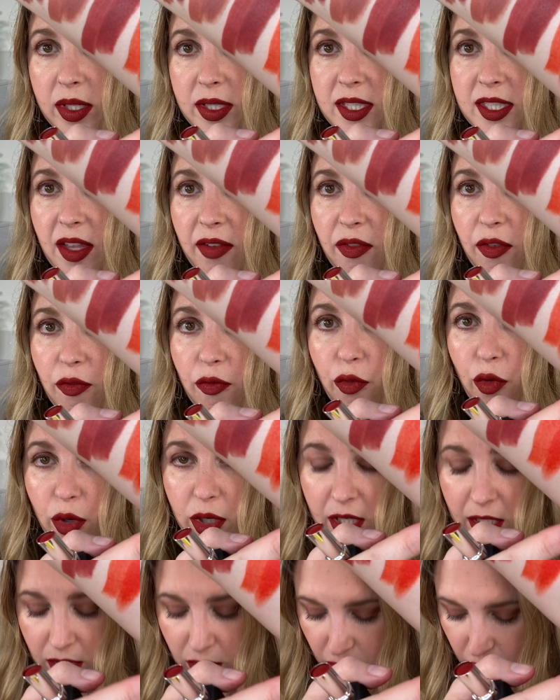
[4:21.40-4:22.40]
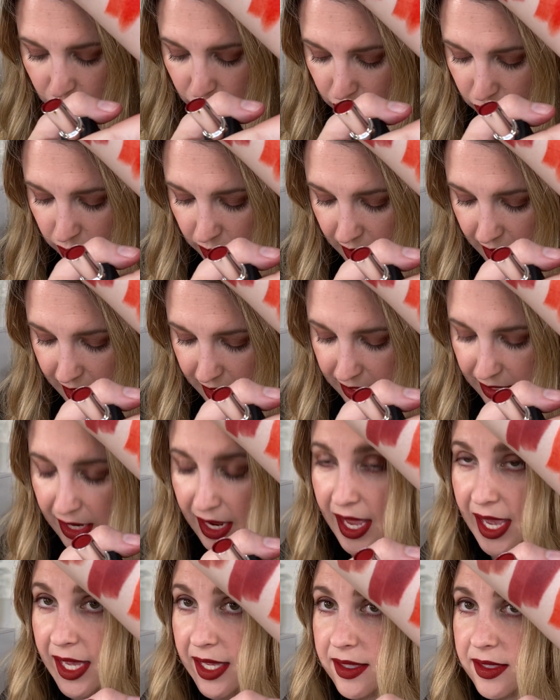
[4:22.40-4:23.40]
seven forty-two, and
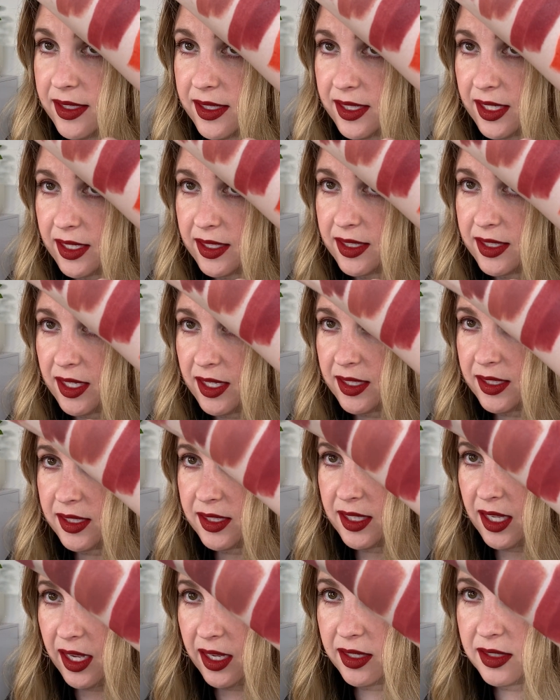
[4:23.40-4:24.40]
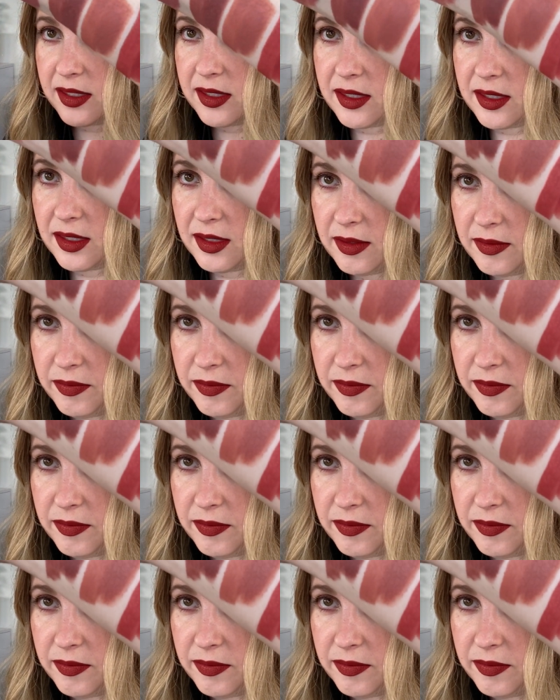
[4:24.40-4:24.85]
eight sixty-six.